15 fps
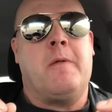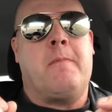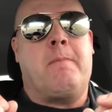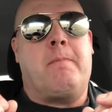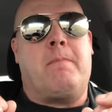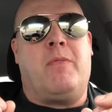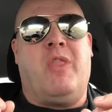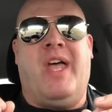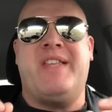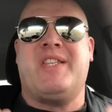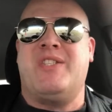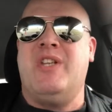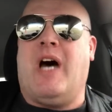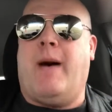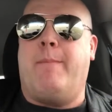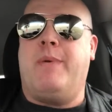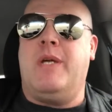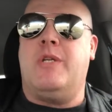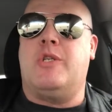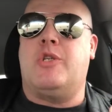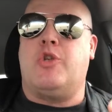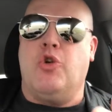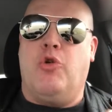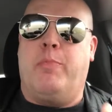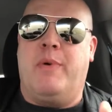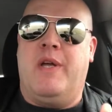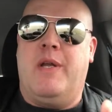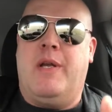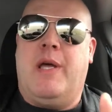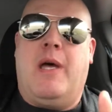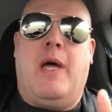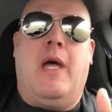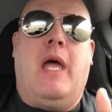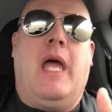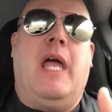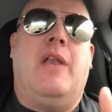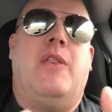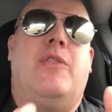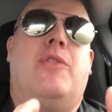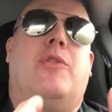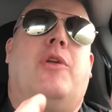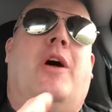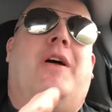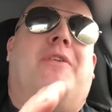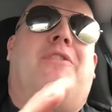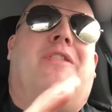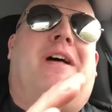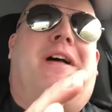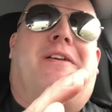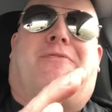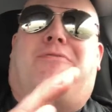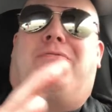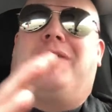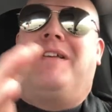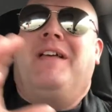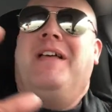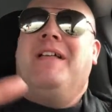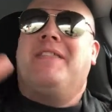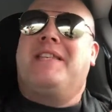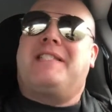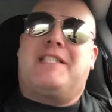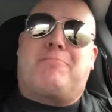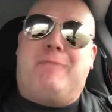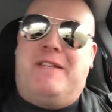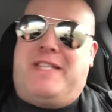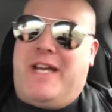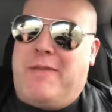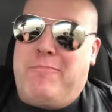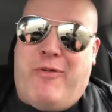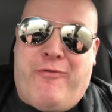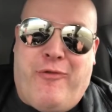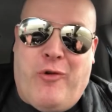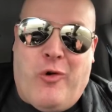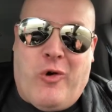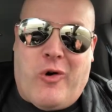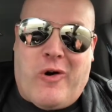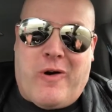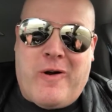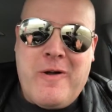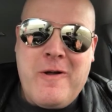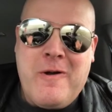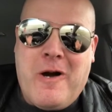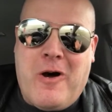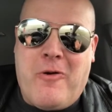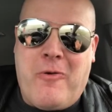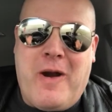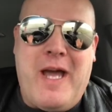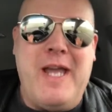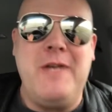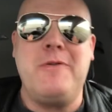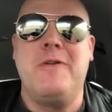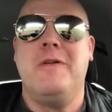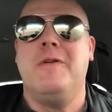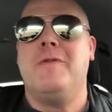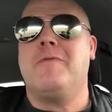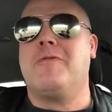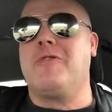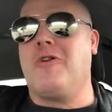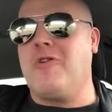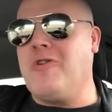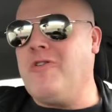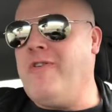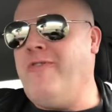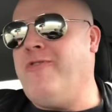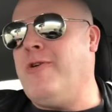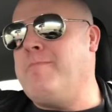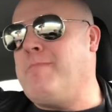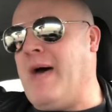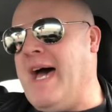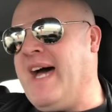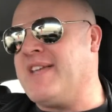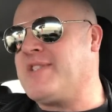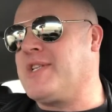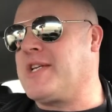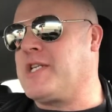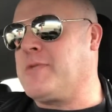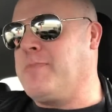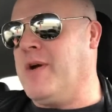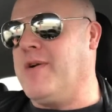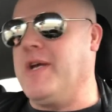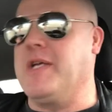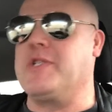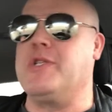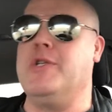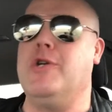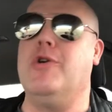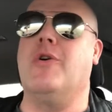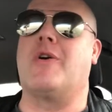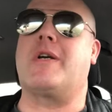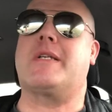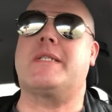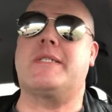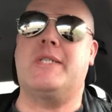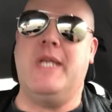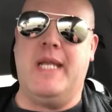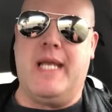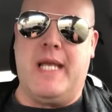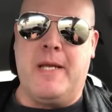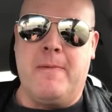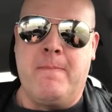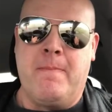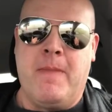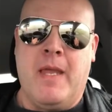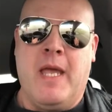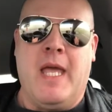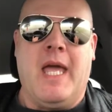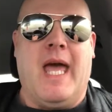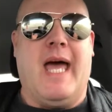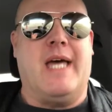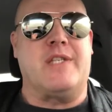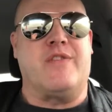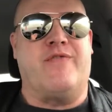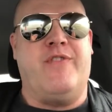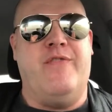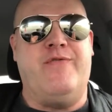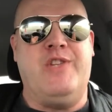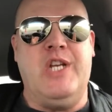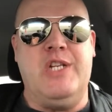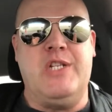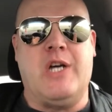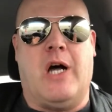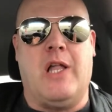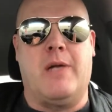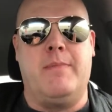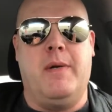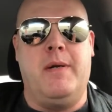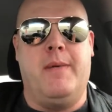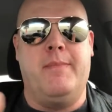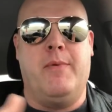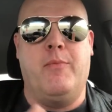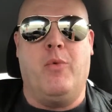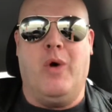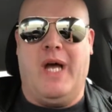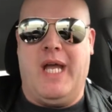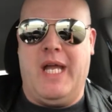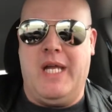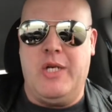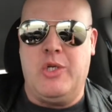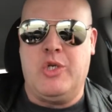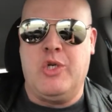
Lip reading: let's not be stupid and this has been done before. All right. Learn from past experience. New York City has a $15 minimum wage.